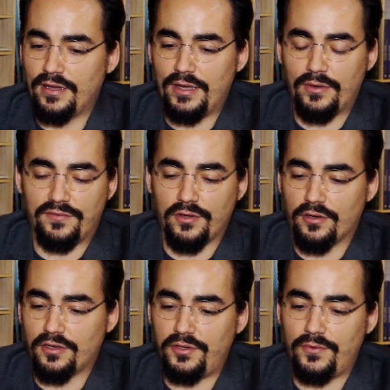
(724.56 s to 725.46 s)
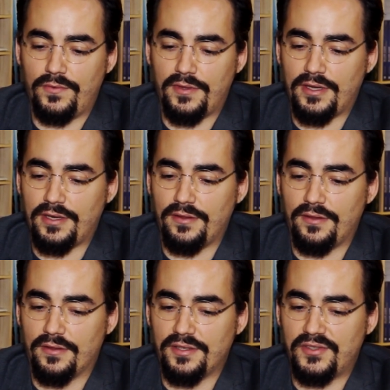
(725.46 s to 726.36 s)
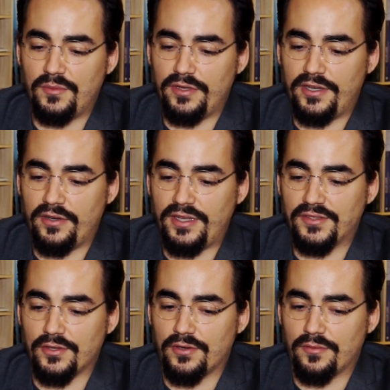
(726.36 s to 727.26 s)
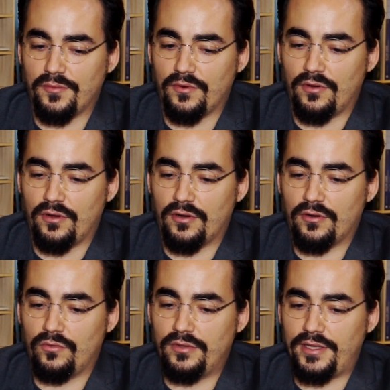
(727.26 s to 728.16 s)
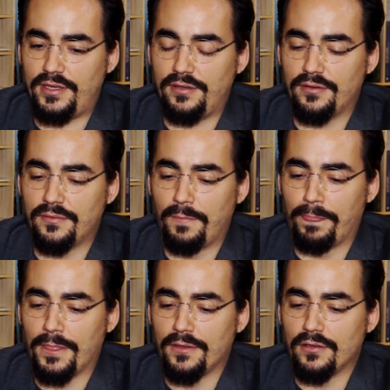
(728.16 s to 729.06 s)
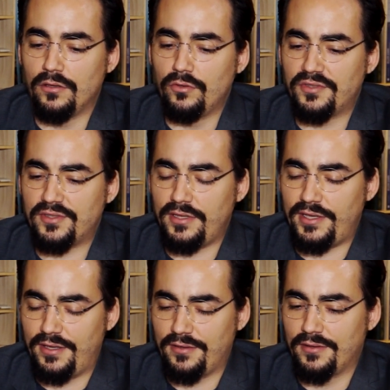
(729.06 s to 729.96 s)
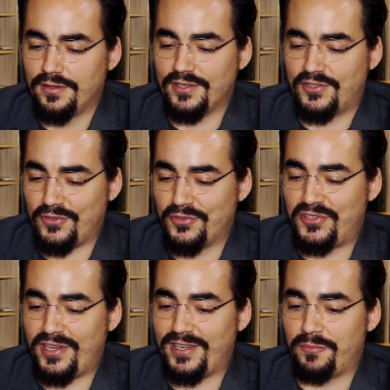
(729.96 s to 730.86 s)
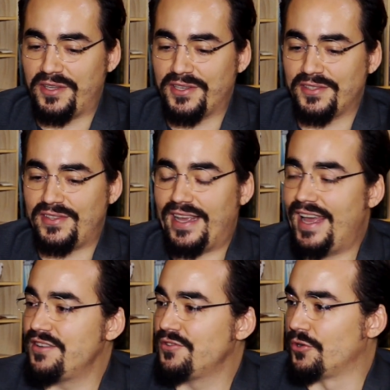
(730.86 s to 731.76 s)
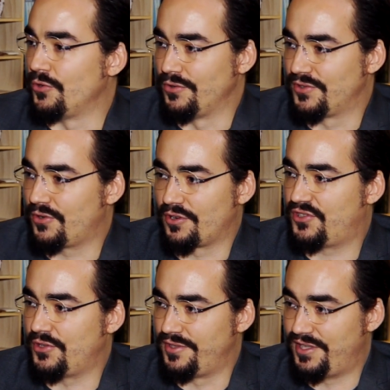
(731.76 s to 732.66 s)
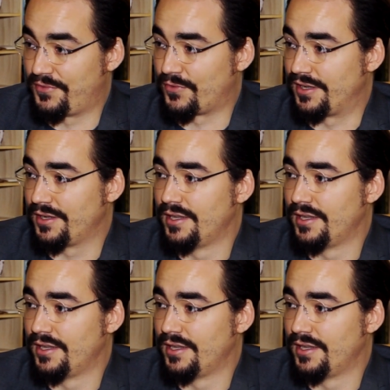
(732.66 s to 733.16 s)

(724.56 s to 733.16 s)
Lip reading: I would have to argue that the similarities are only loosely associated because the end goals are so different.